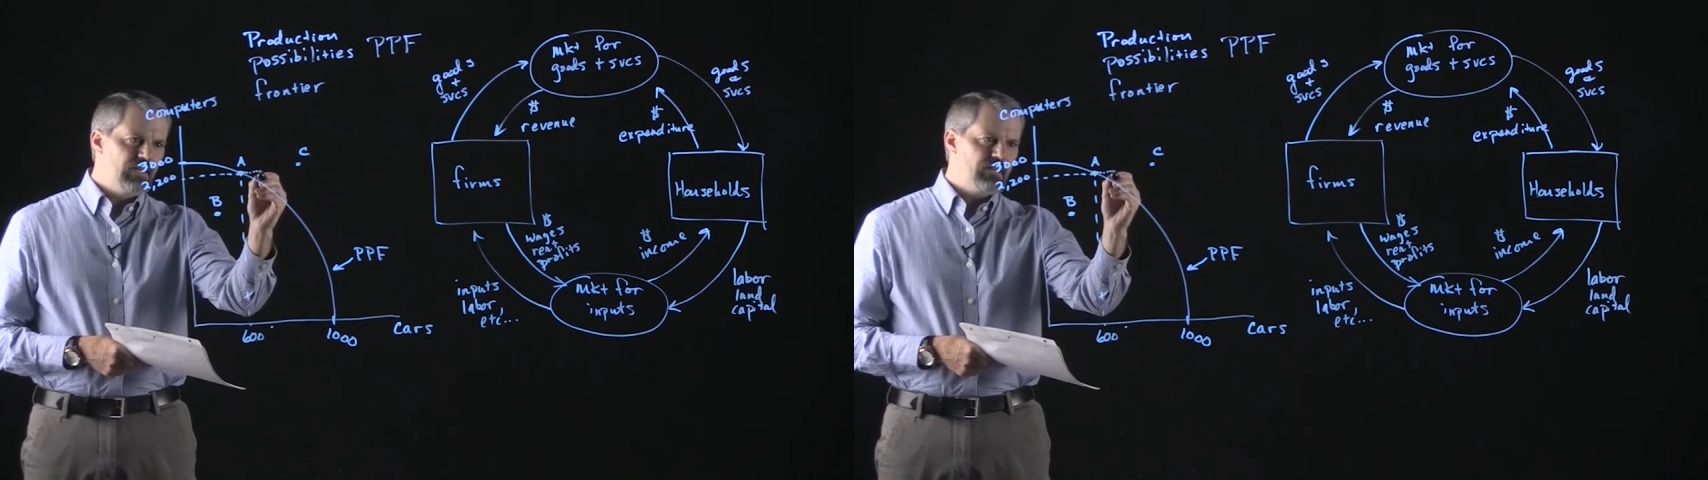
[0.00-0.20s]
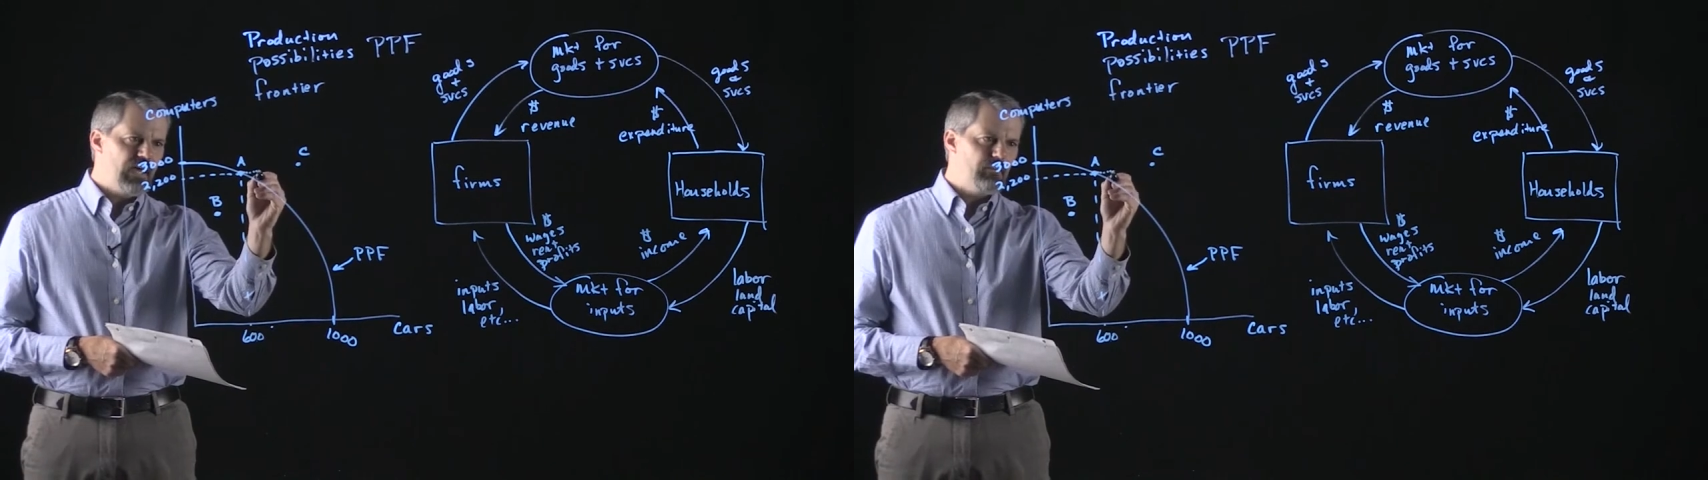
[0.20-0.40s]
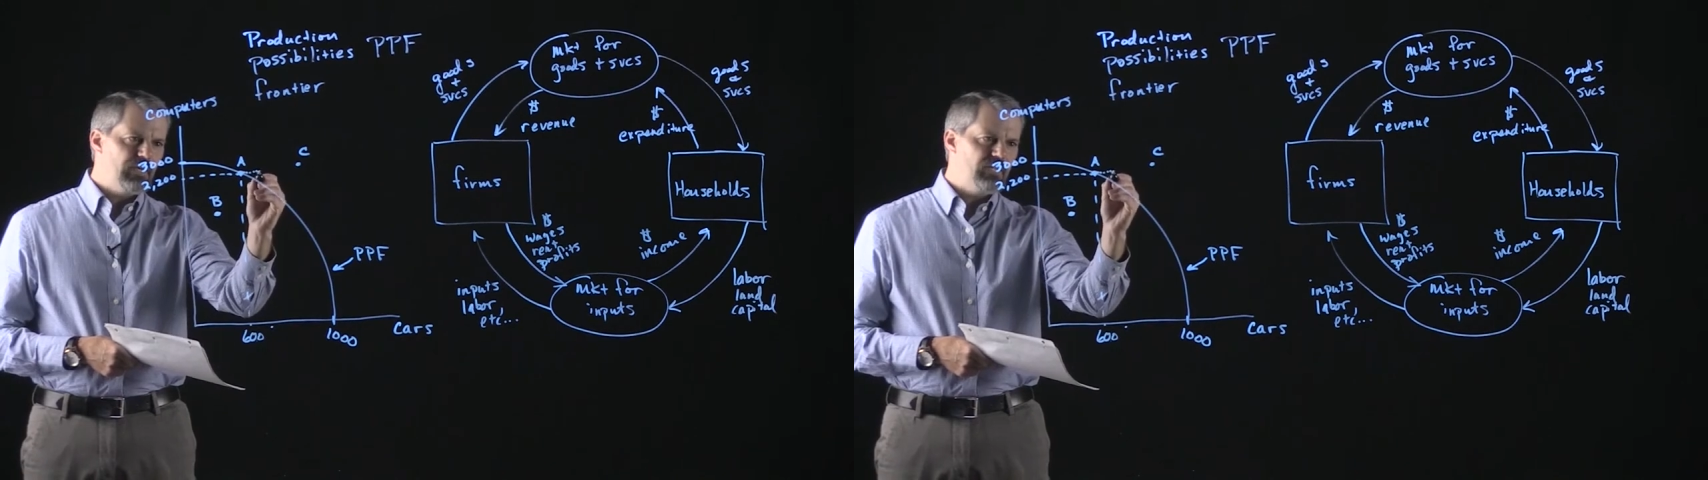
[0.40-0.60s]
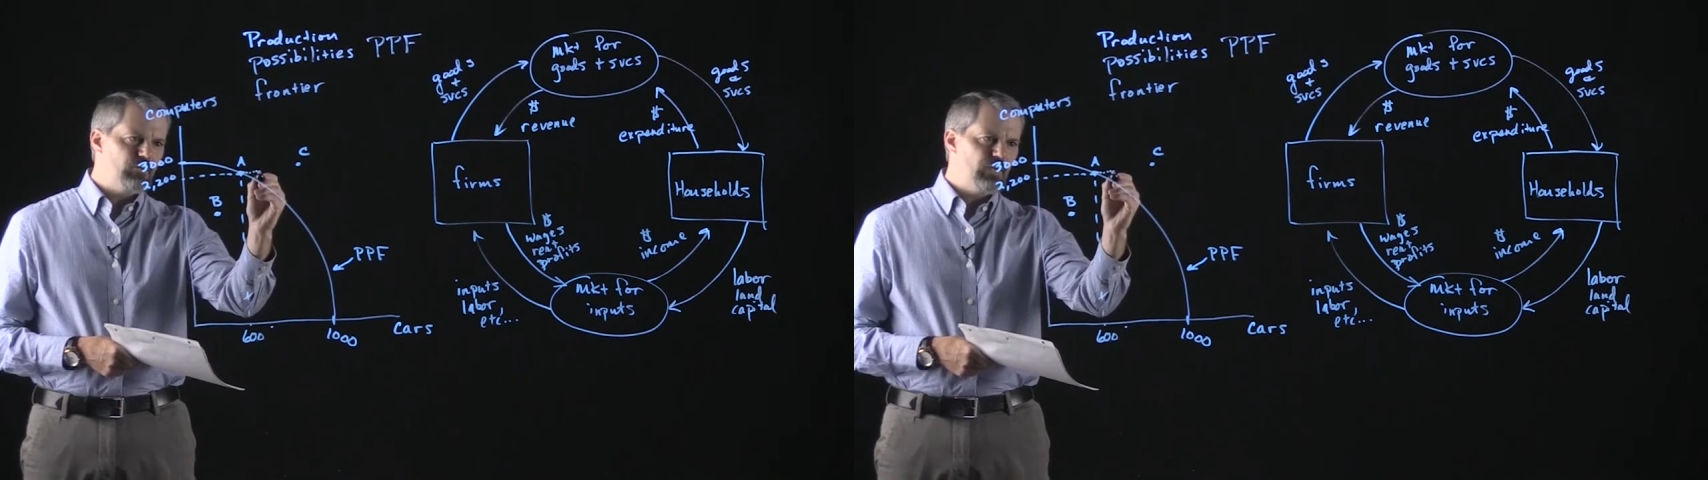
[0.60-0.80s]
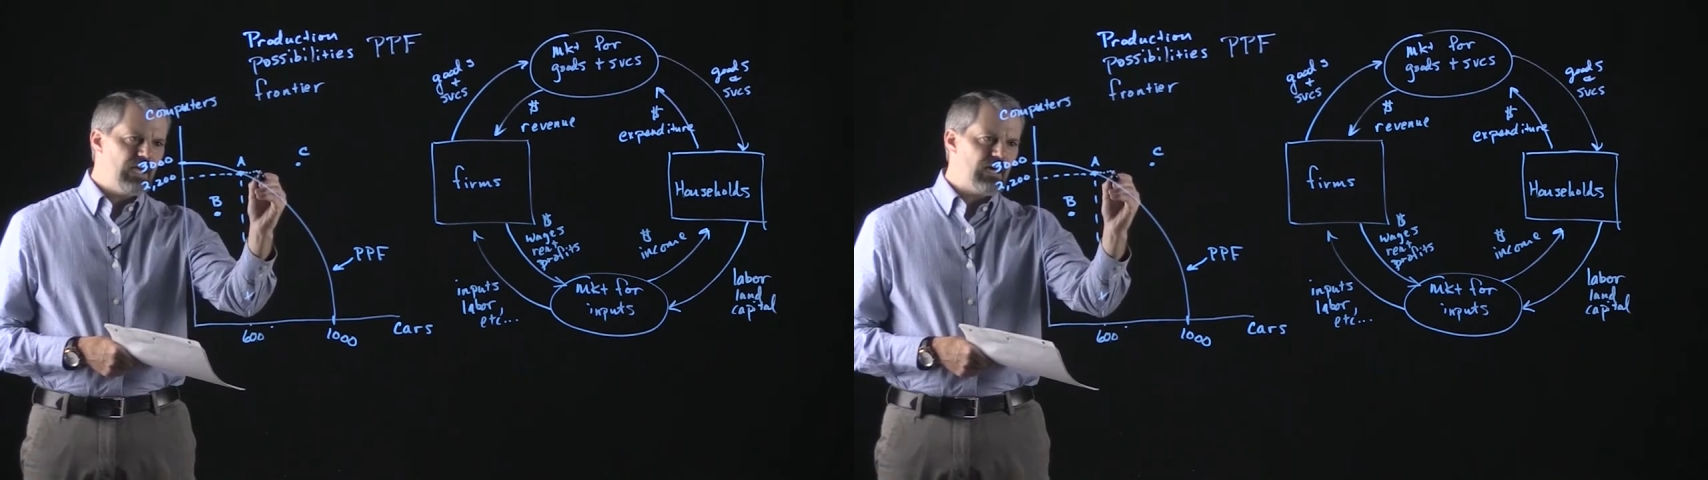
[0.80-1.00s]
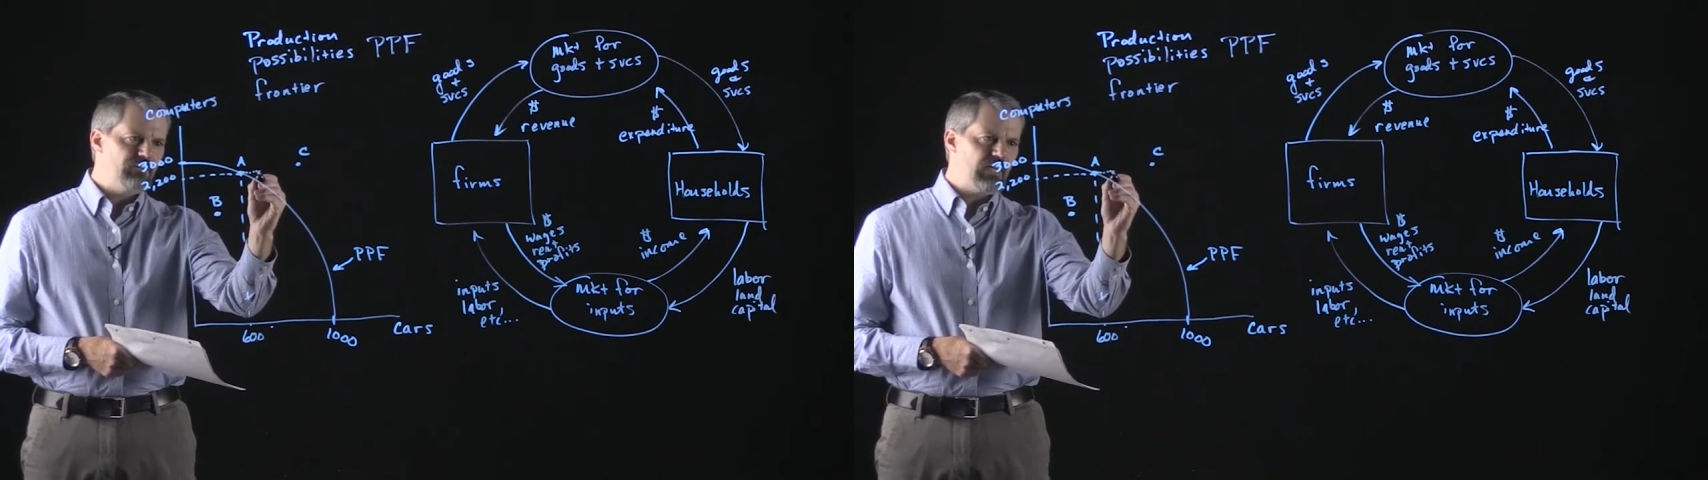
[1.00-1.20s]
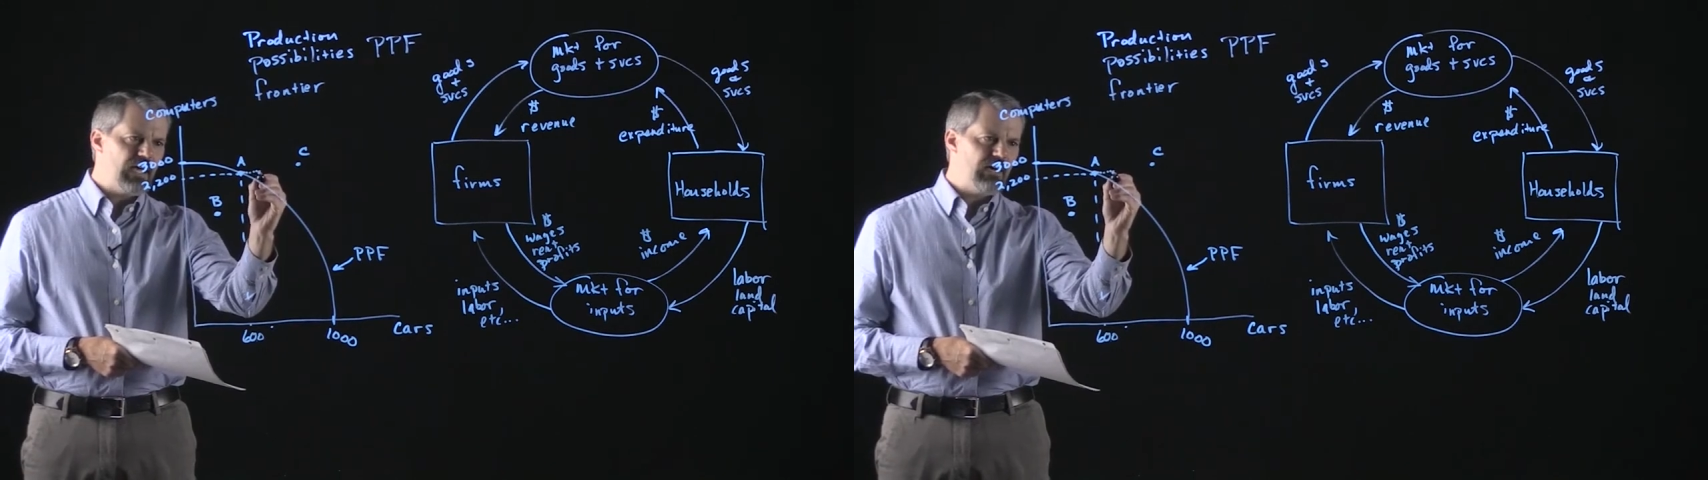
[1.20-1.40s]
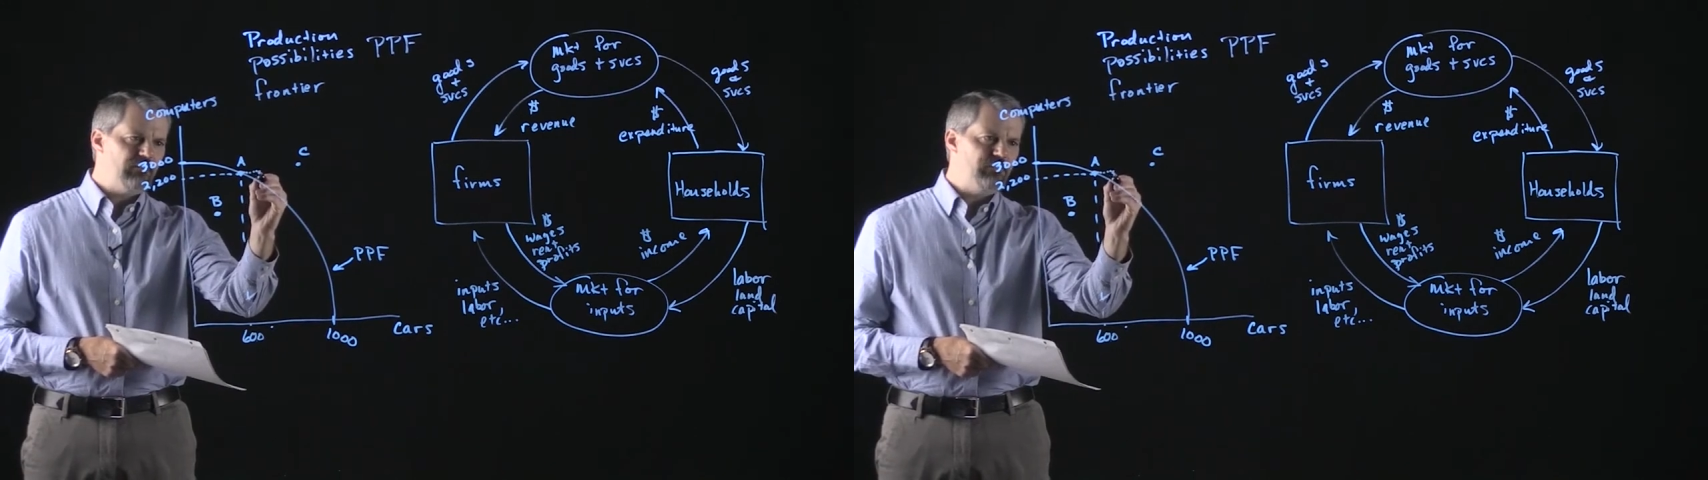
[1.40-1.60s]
that means we have to have